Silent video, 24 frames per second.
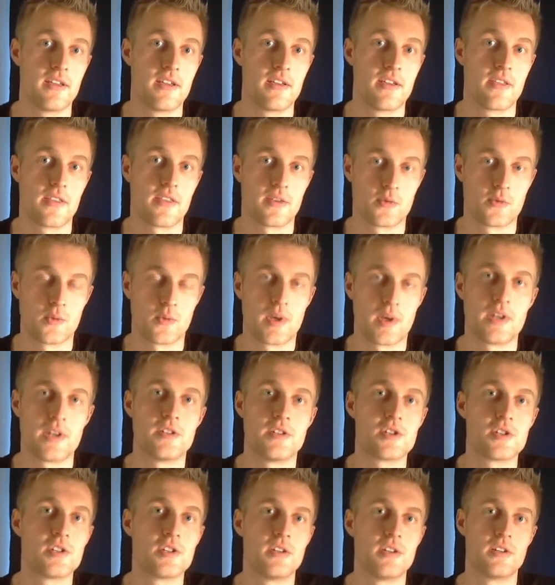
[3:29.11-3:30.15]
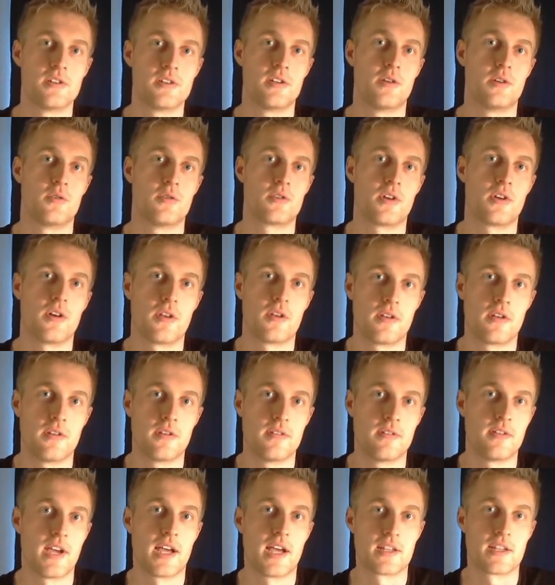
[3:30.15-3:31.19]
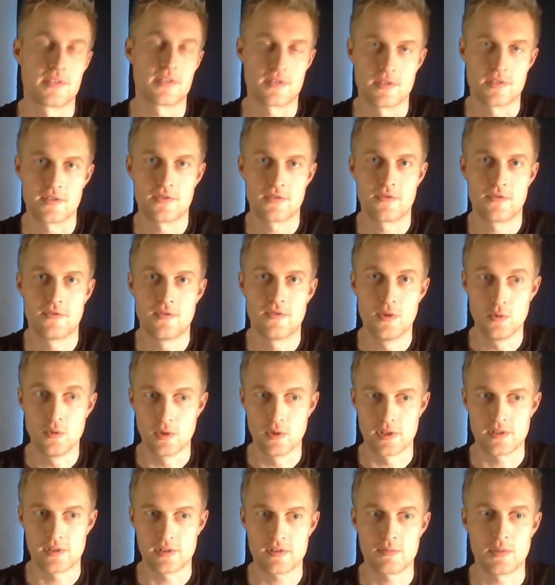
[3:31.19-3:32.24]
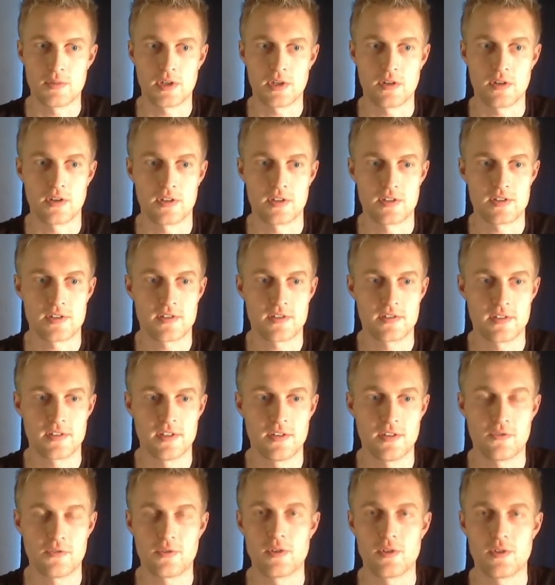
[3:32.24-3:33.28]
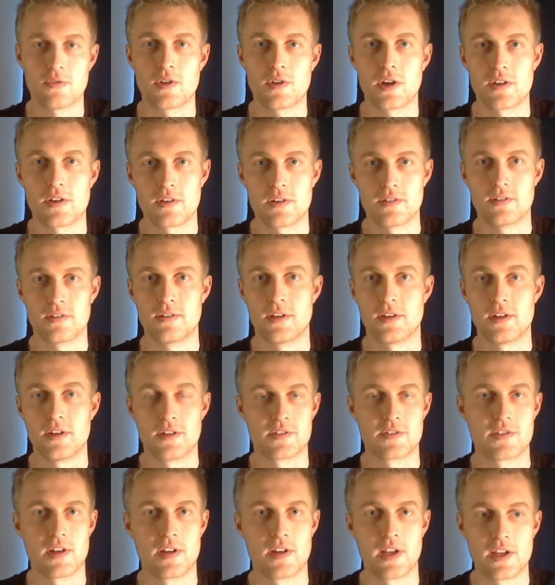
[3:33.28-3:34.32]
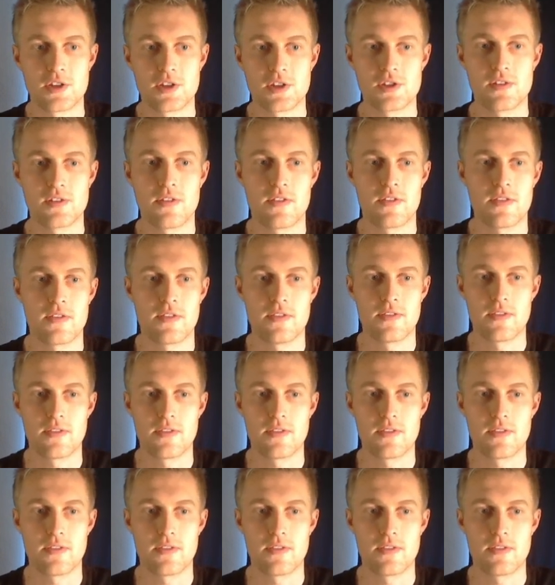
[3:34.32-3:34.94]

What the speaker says: there's one additional note on ANSYS Fluent, because if you've got an installation,